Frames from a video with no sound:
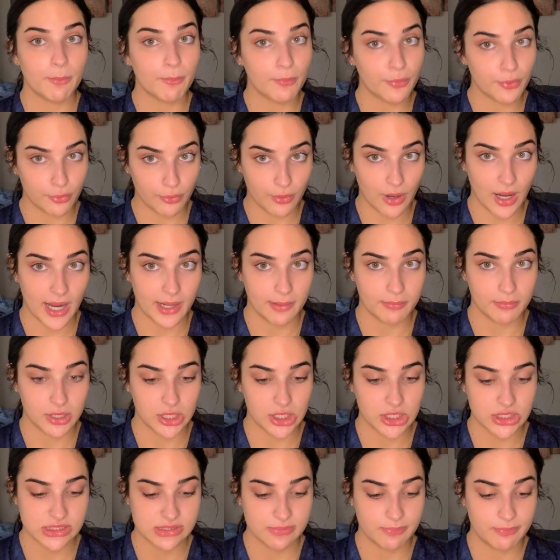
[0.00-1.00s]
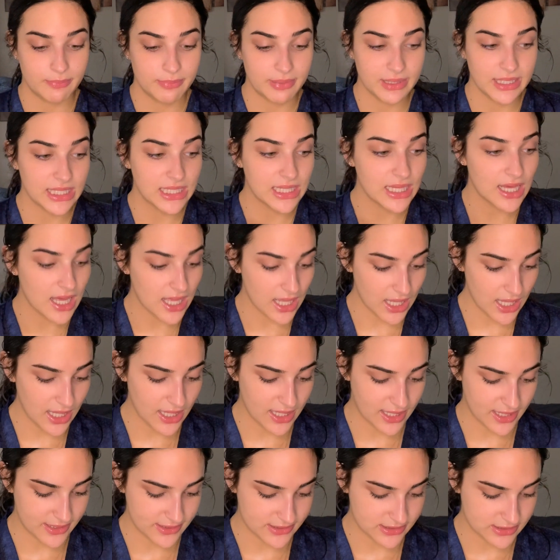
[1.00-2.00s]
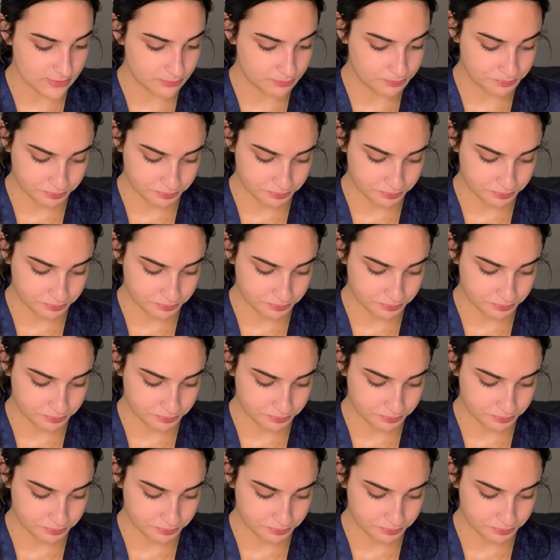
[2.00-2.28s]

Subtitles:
primers, because